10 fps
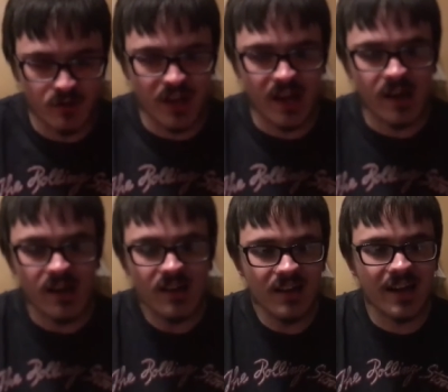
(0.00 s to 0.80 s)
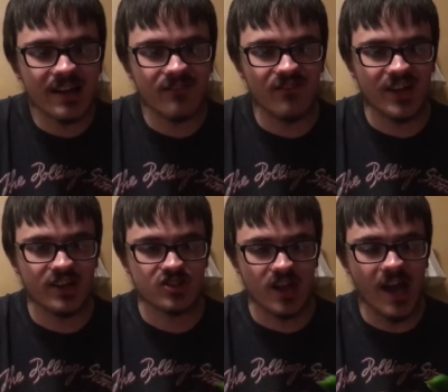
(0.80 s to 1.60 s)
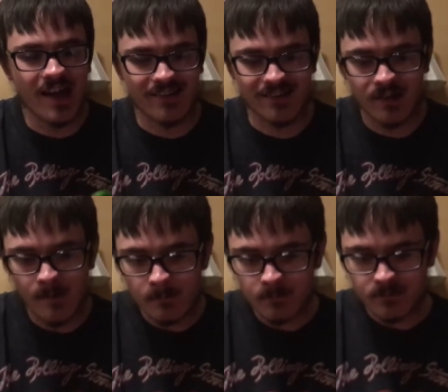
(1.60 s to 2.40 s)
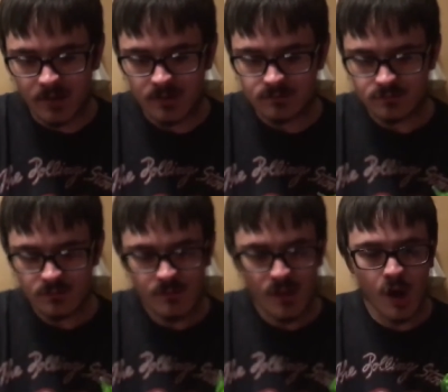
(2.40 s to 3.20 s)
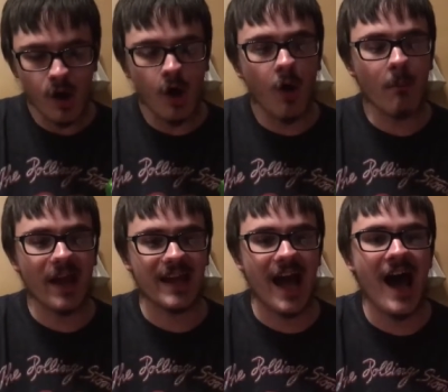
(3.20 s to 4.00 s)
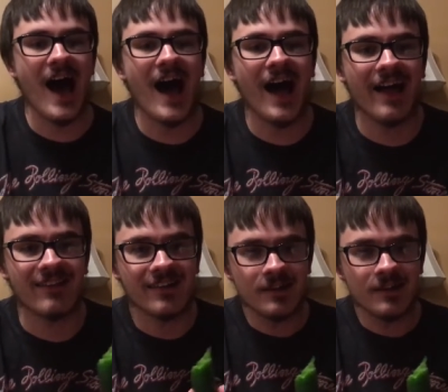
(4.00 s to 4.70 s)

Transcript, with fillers: don't think I can finish this. Oh my God.